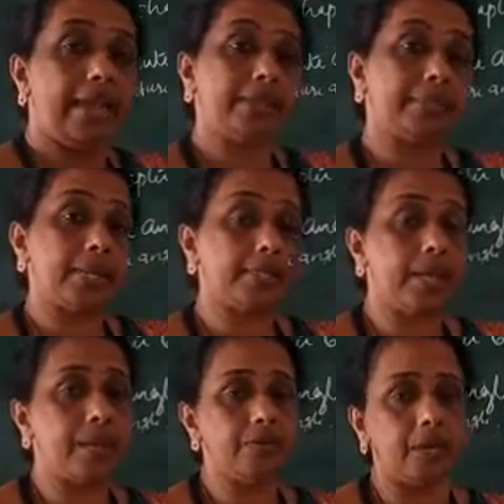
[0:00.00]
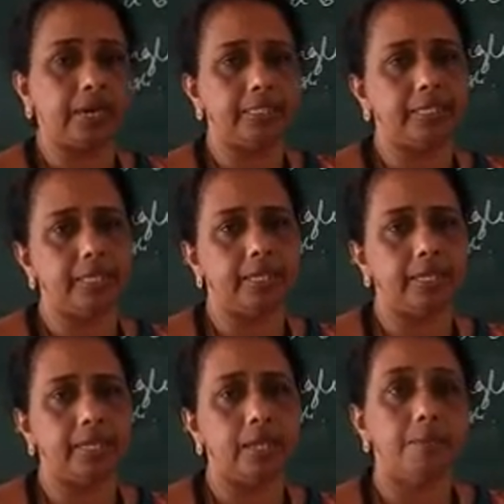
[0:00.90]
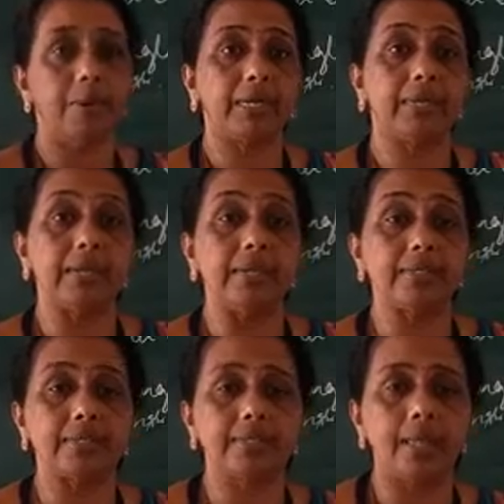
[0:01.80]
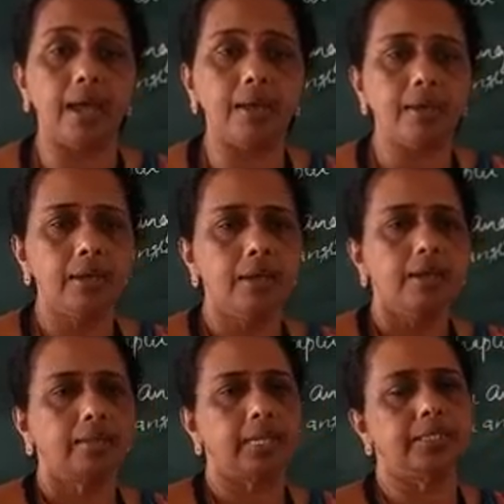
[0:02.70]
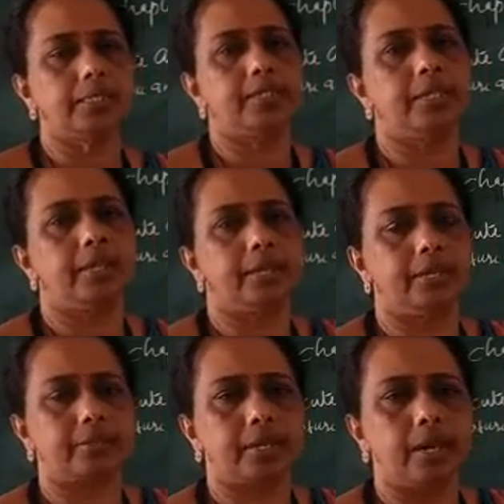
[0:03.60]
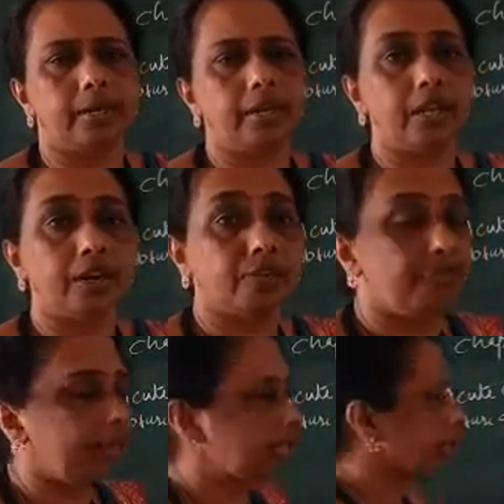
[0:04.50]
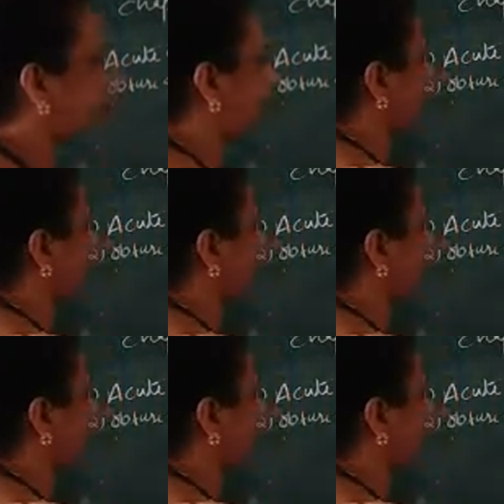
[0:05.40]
greater than 190 degree but less than 360 degree is called a reflex